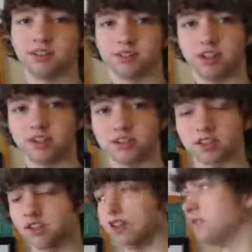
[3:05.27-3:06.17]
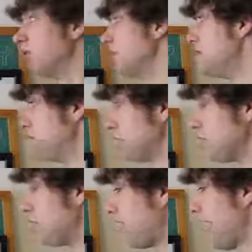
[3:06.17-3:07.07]
Genius, I know.
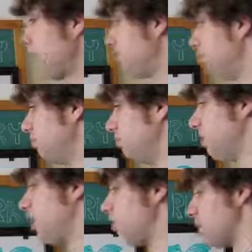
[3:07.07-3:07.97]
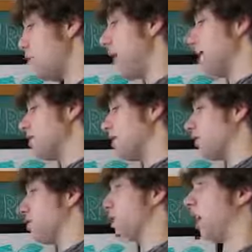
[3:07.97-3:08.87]
So if I have all my main
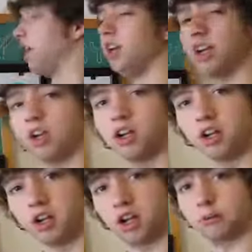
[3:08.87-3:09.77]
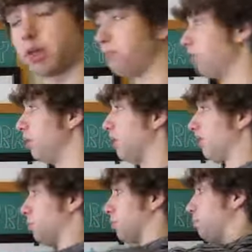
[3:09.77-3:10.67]
stuff will be right here. I may put a
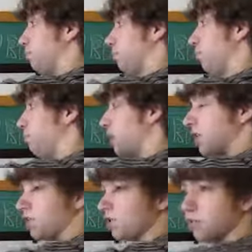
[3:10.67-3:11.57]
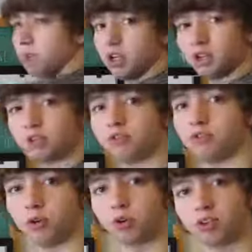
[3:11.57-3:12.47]
couple pictures up here
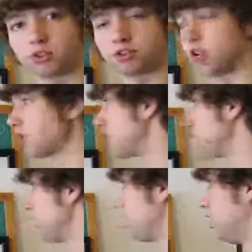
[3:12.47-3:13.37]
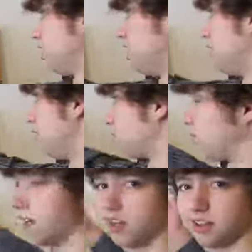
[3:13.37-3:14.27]
for illustrations, and I'll
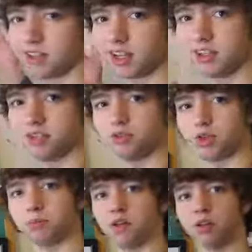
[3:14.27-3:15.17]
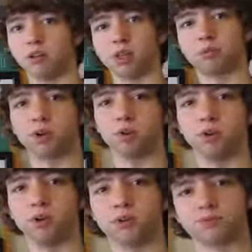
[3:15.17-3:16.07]
write anything I need to up here, but I probably
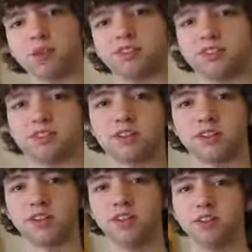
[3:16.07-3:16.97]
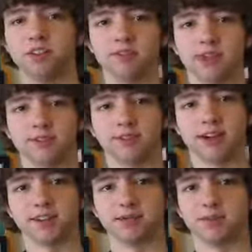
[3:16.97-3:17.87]
won't. I'll probably just leave an
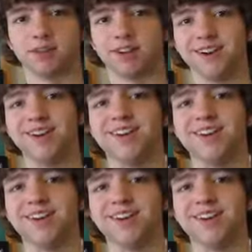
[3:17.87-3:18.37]
advertisement up there.